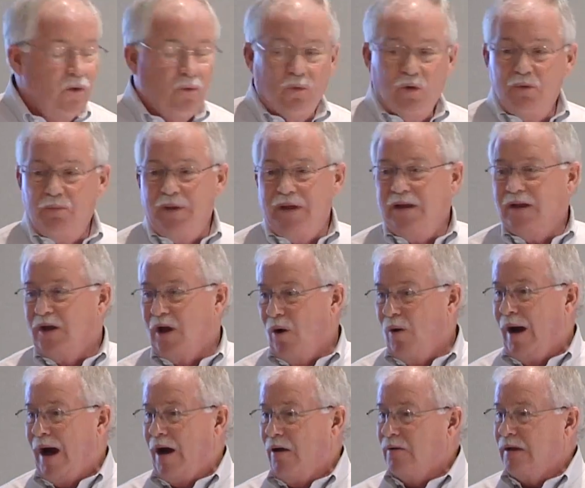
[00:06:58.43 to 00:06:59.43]
would be to
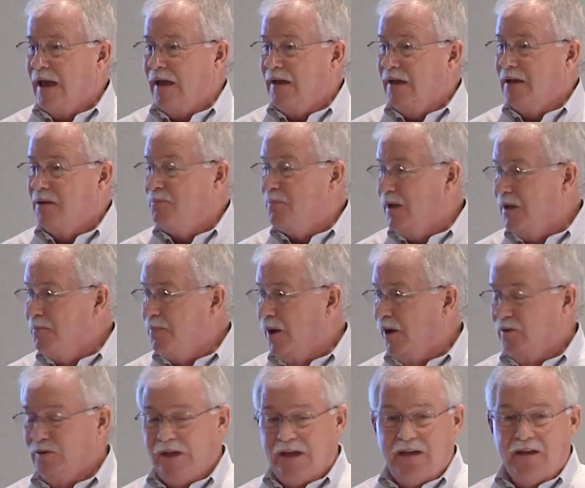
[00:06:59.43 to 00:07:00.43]
go out and get a big
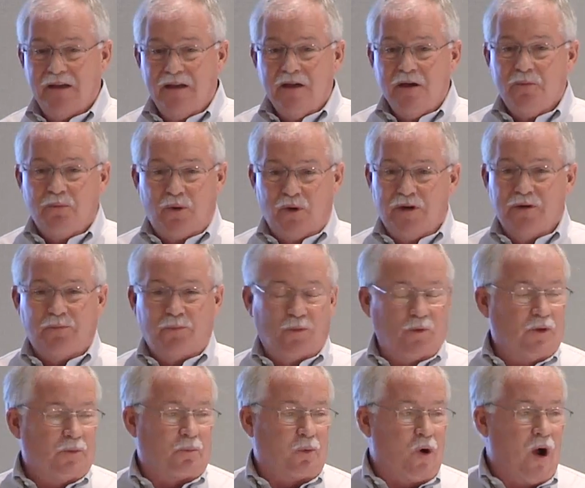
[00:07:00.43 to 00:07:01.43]
building, put it full of